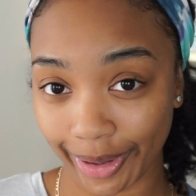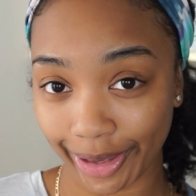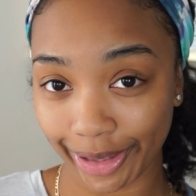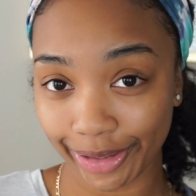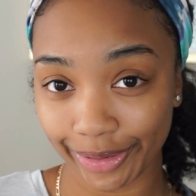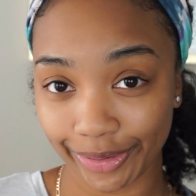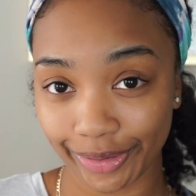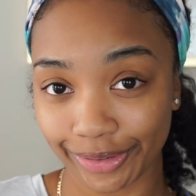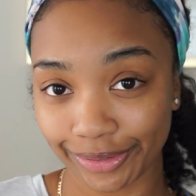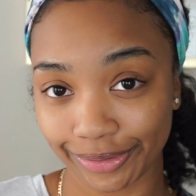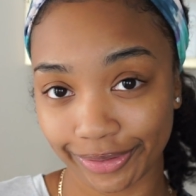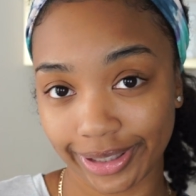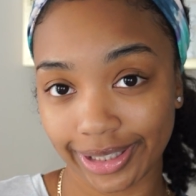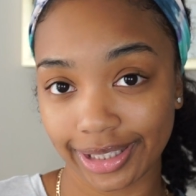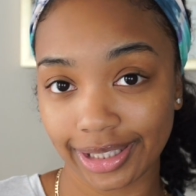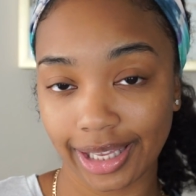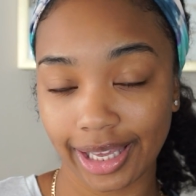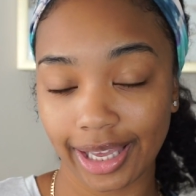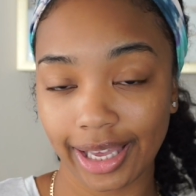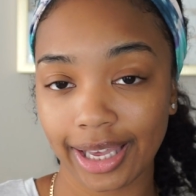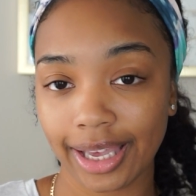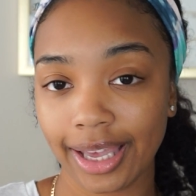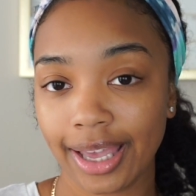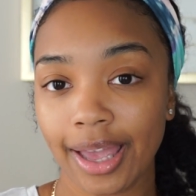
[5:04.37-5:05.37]
while you're on Retin
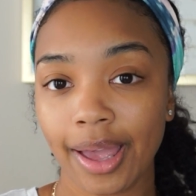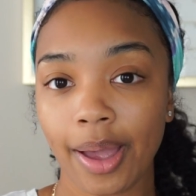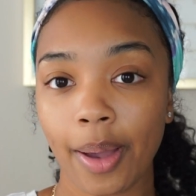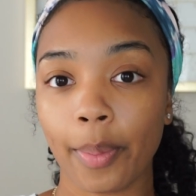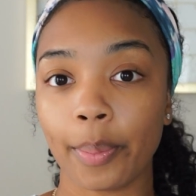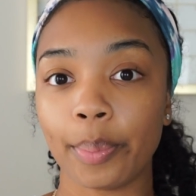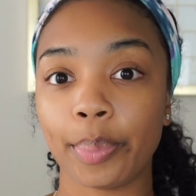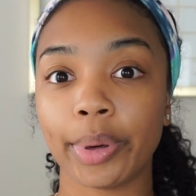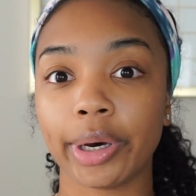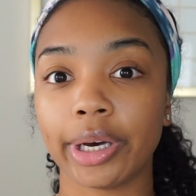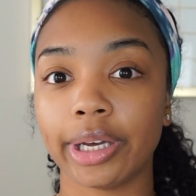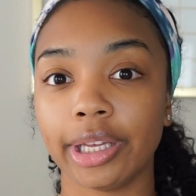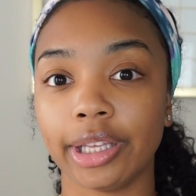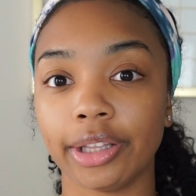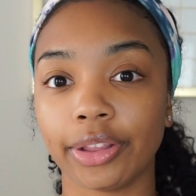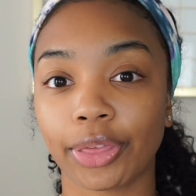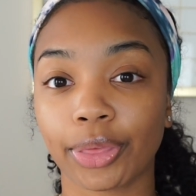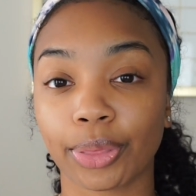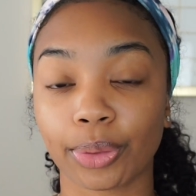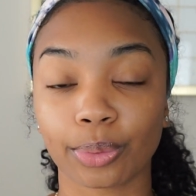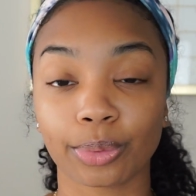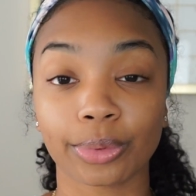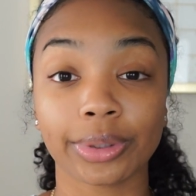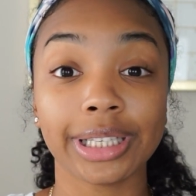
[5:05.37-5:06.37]
A, but
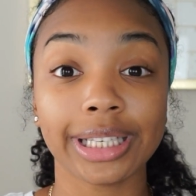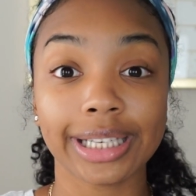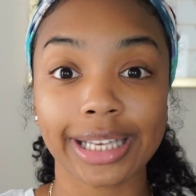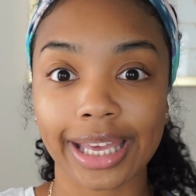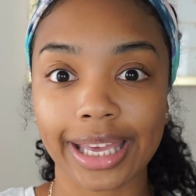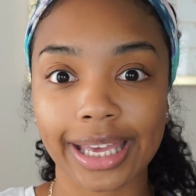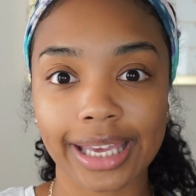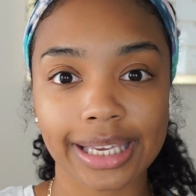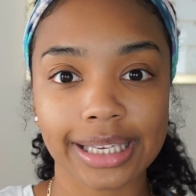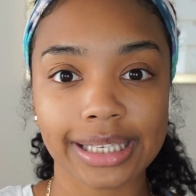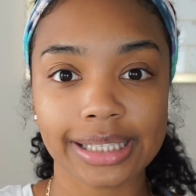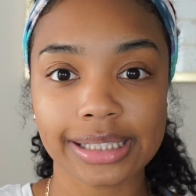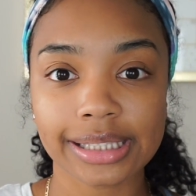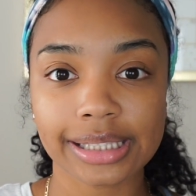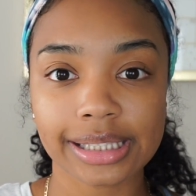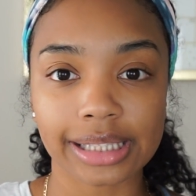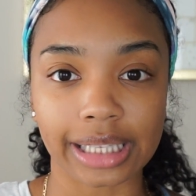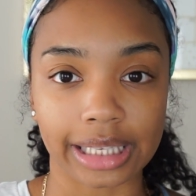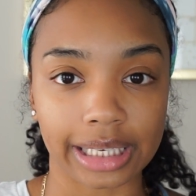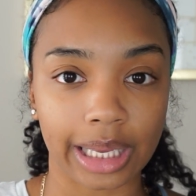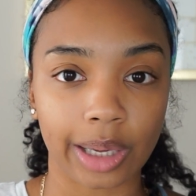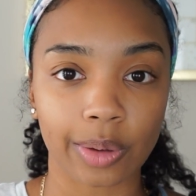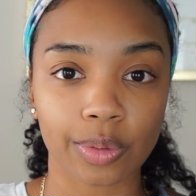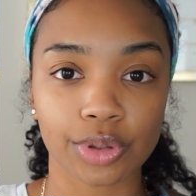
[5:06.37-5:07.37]
3 days,
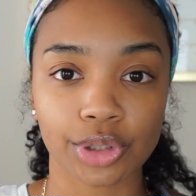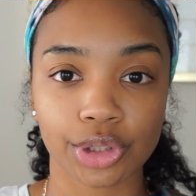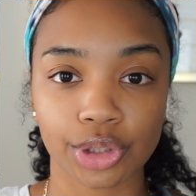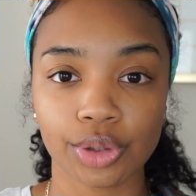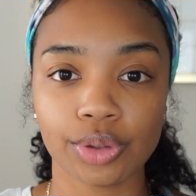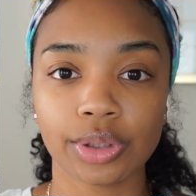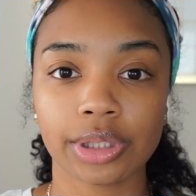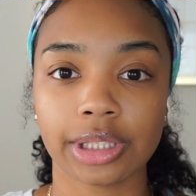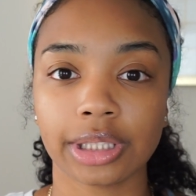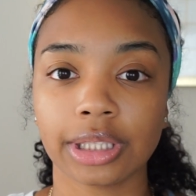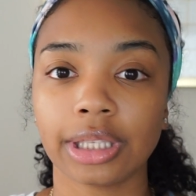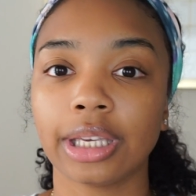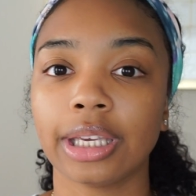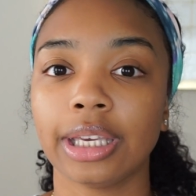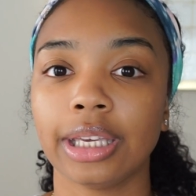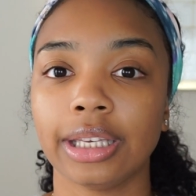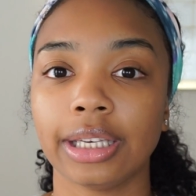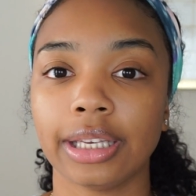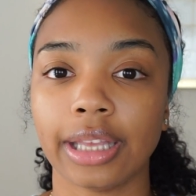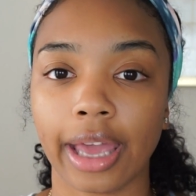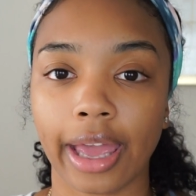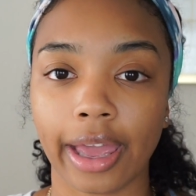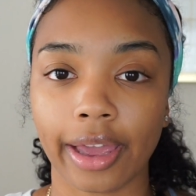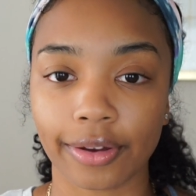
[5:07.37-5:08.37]
and I was using it
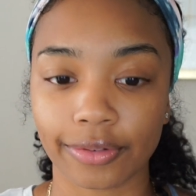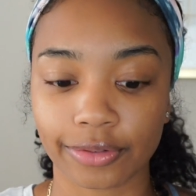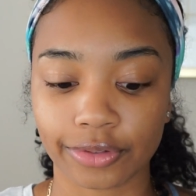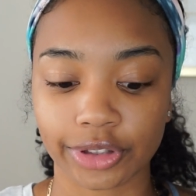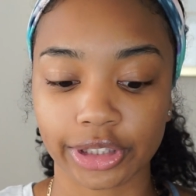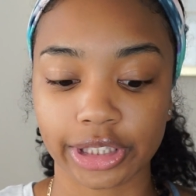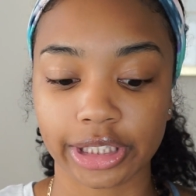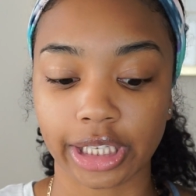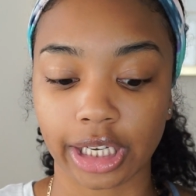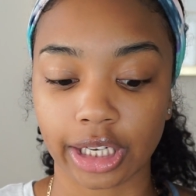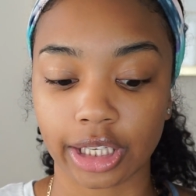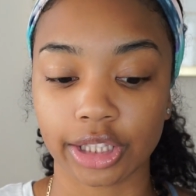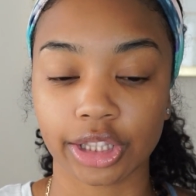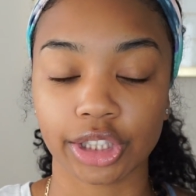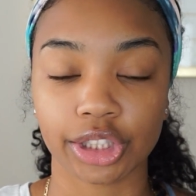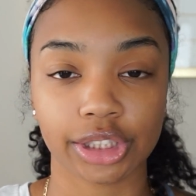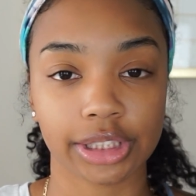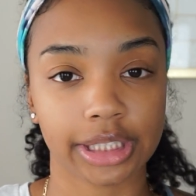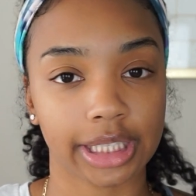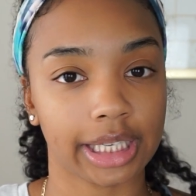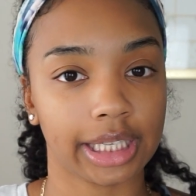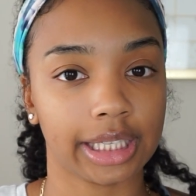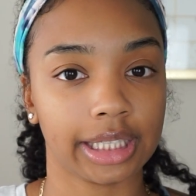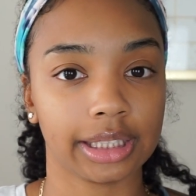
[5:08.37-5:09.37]
every other
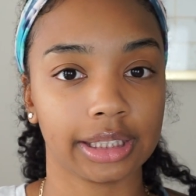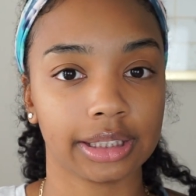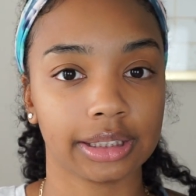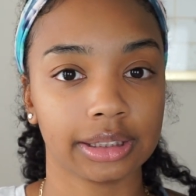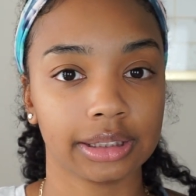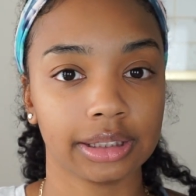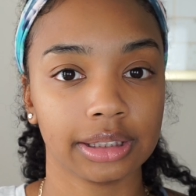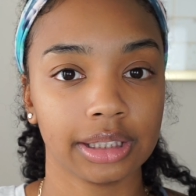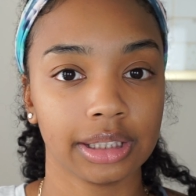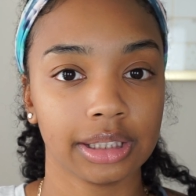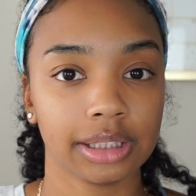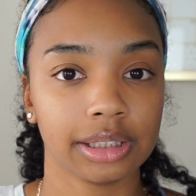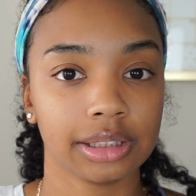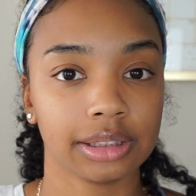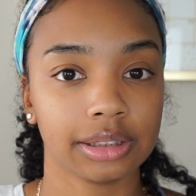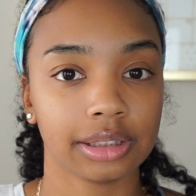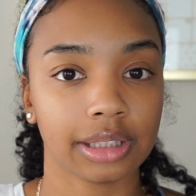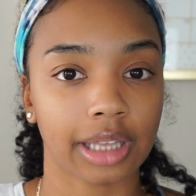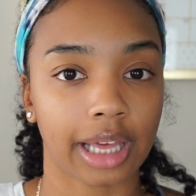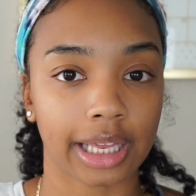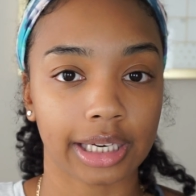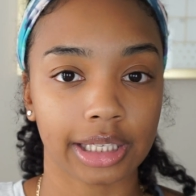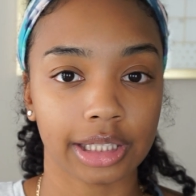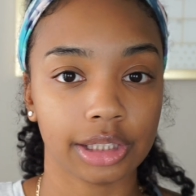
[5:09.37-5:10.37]
day.
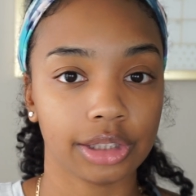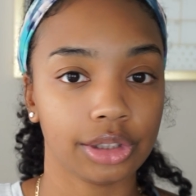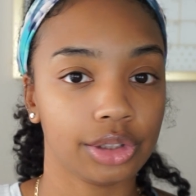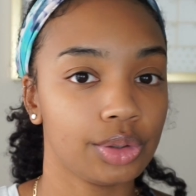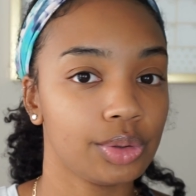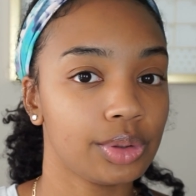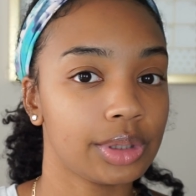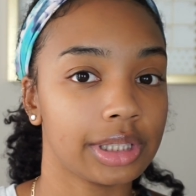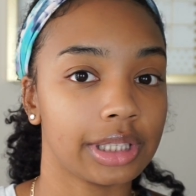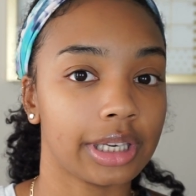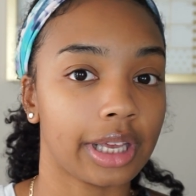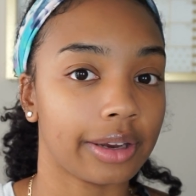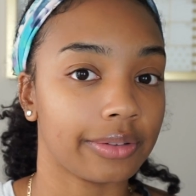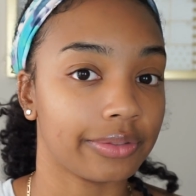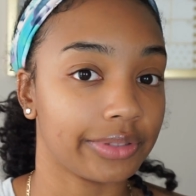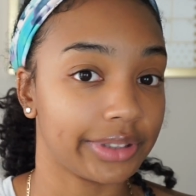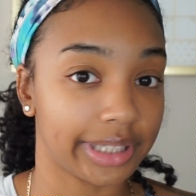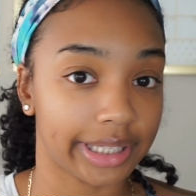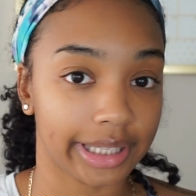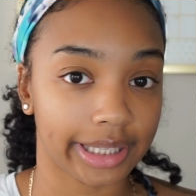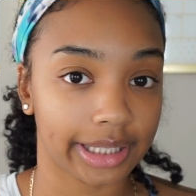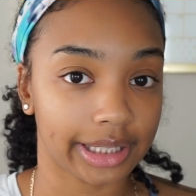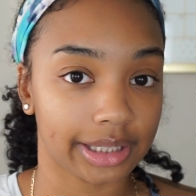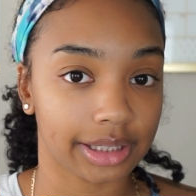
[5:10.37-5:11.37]
I didn't use it every
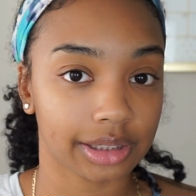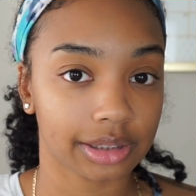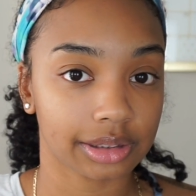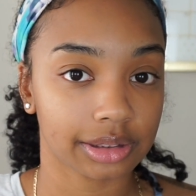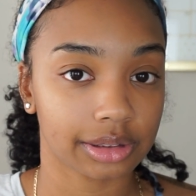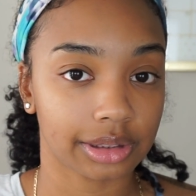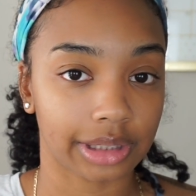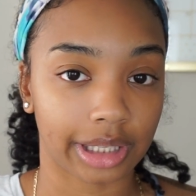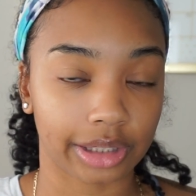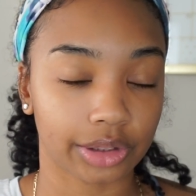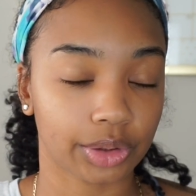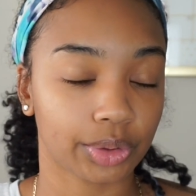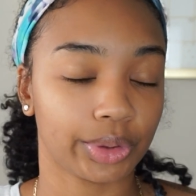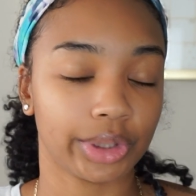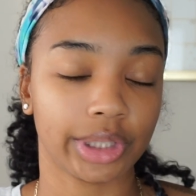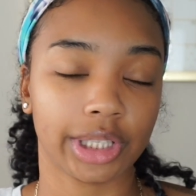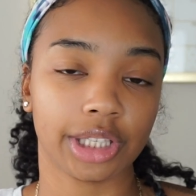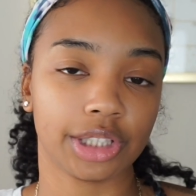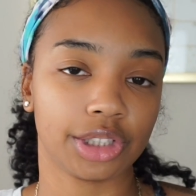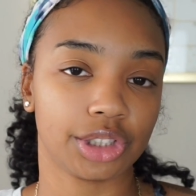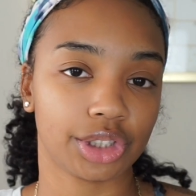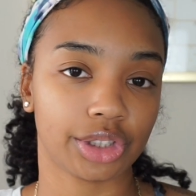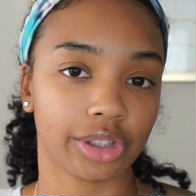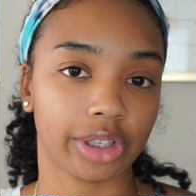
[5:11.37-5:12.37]
day, not 3
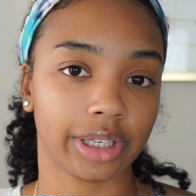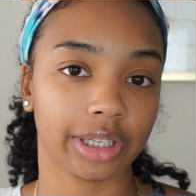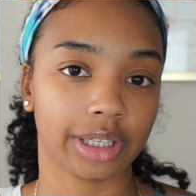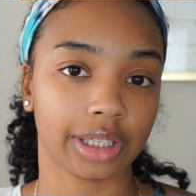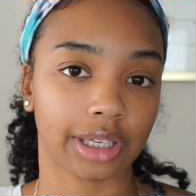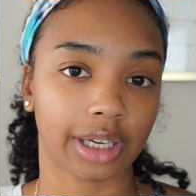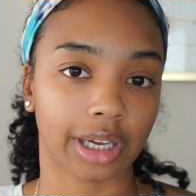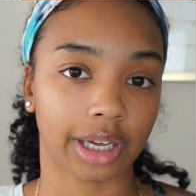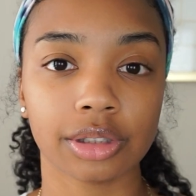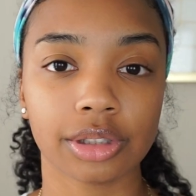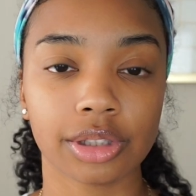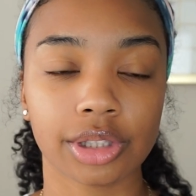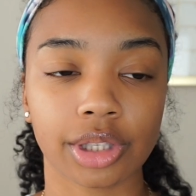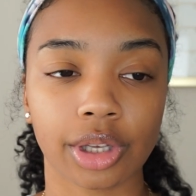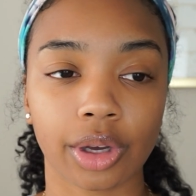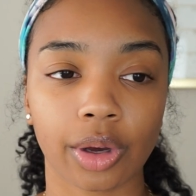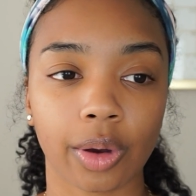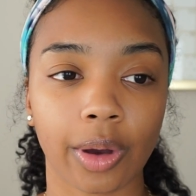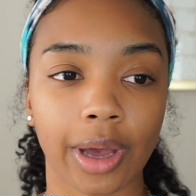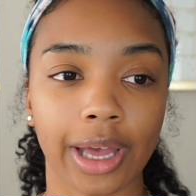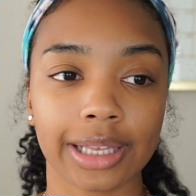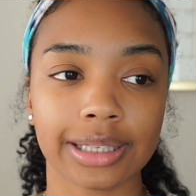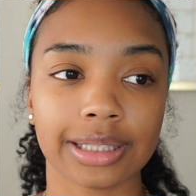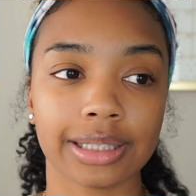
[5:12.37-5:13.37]
days straight. So
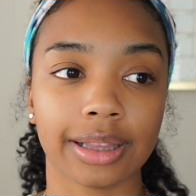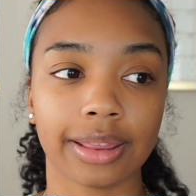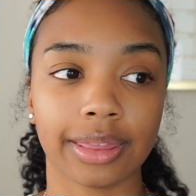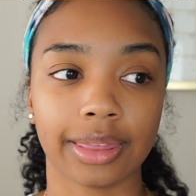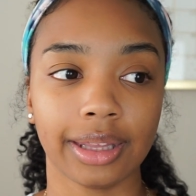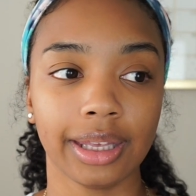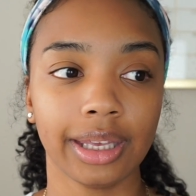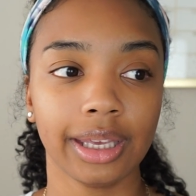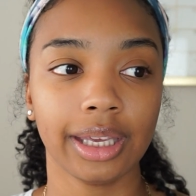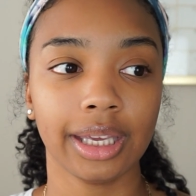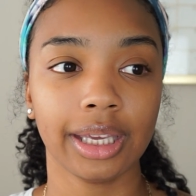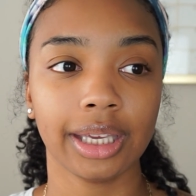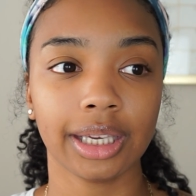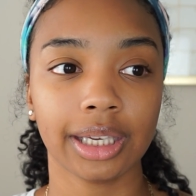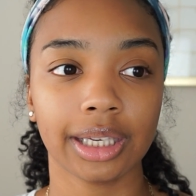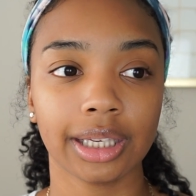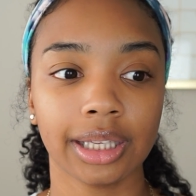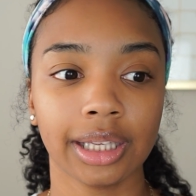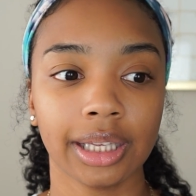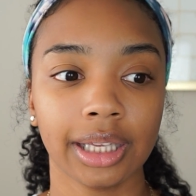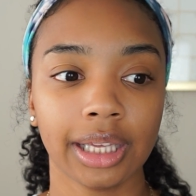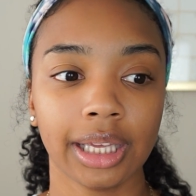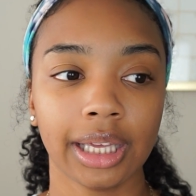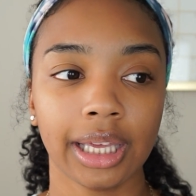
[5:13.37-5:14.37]
I had to think,
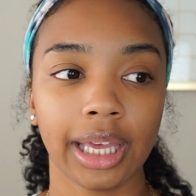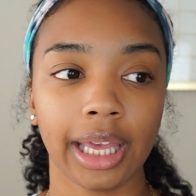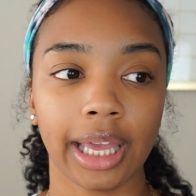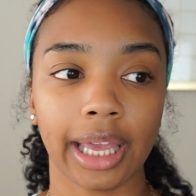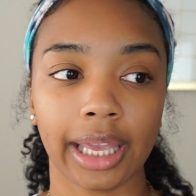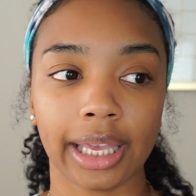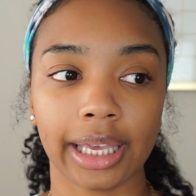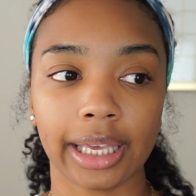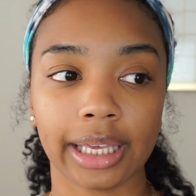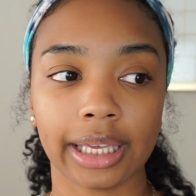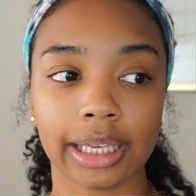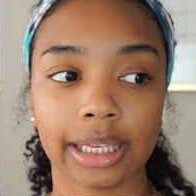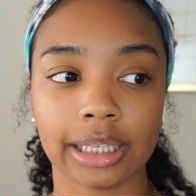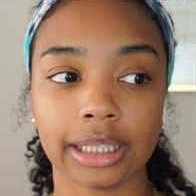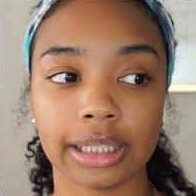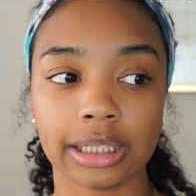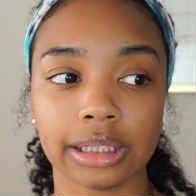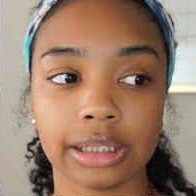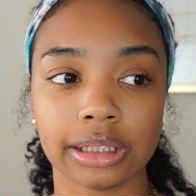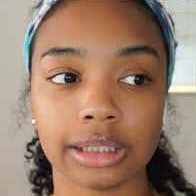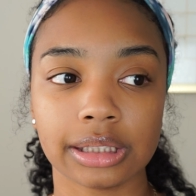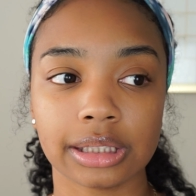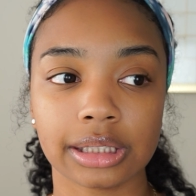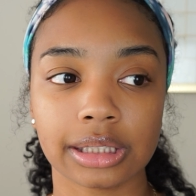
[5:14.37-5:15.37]

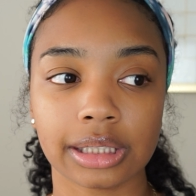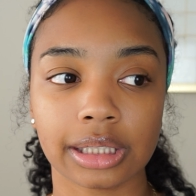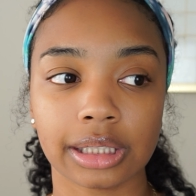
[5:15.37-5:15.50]
and